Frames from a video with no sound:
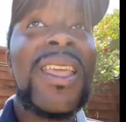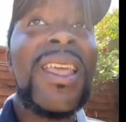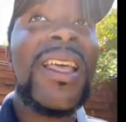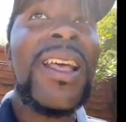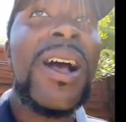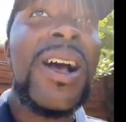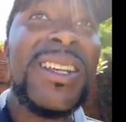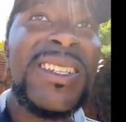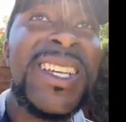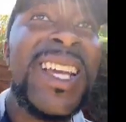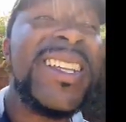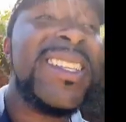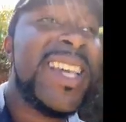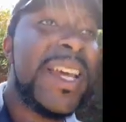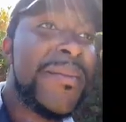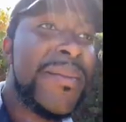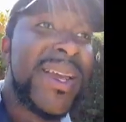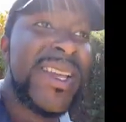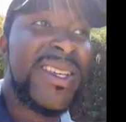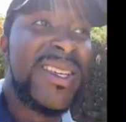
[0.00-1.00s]
I say
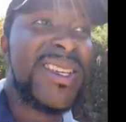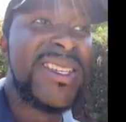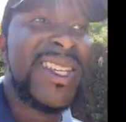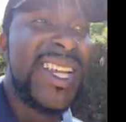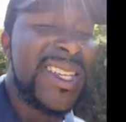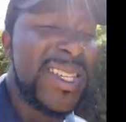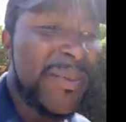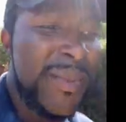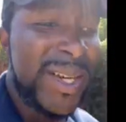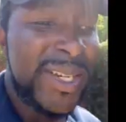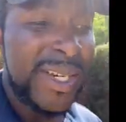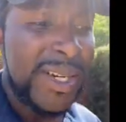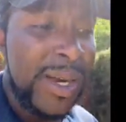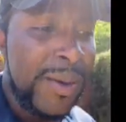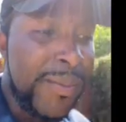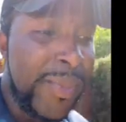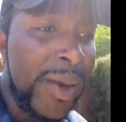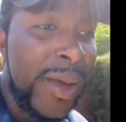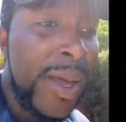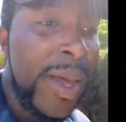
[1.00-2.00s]
10 meters, that's the magic
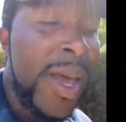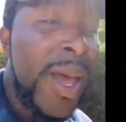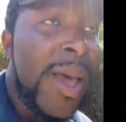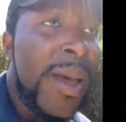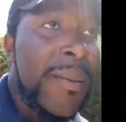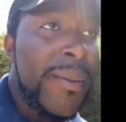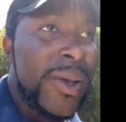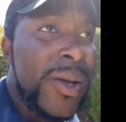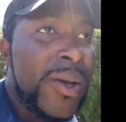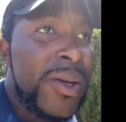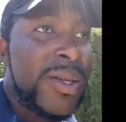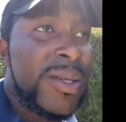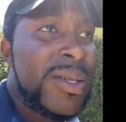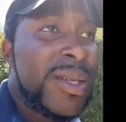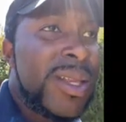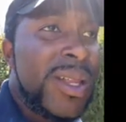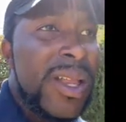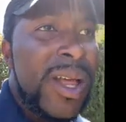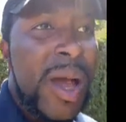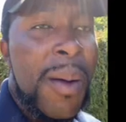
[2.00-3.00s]
number, because
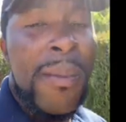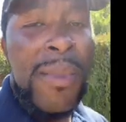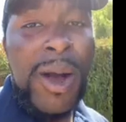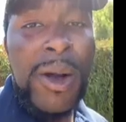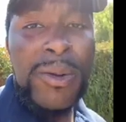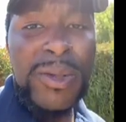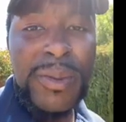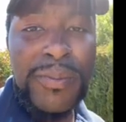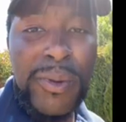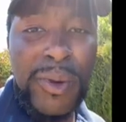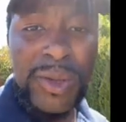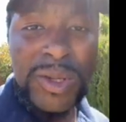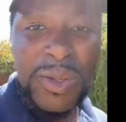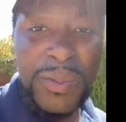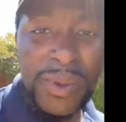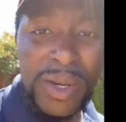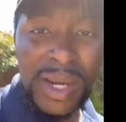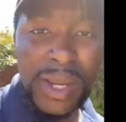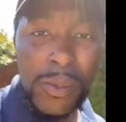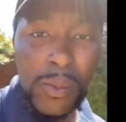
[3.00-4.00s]
a mile is
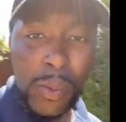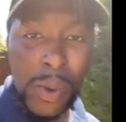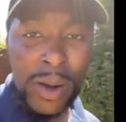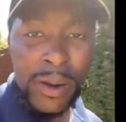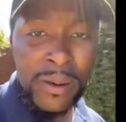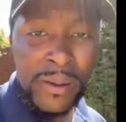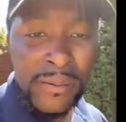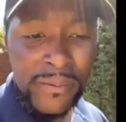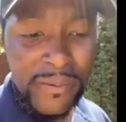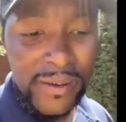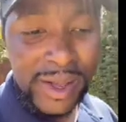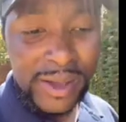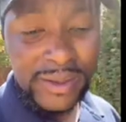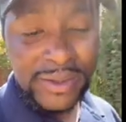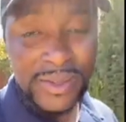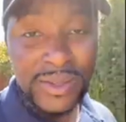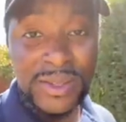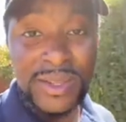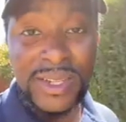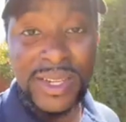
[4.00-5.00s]
approximately
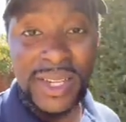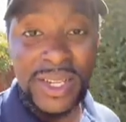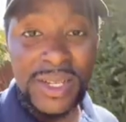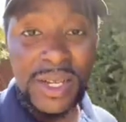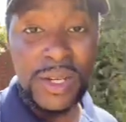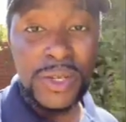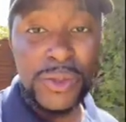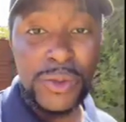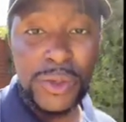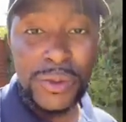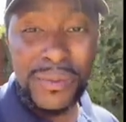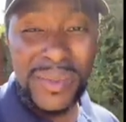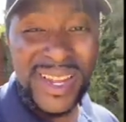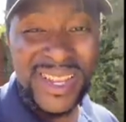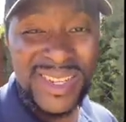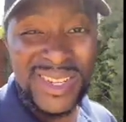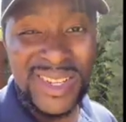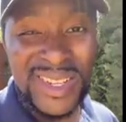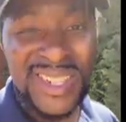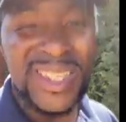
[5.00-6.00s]
1,600
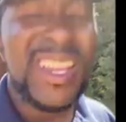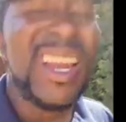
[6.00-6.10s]
meters.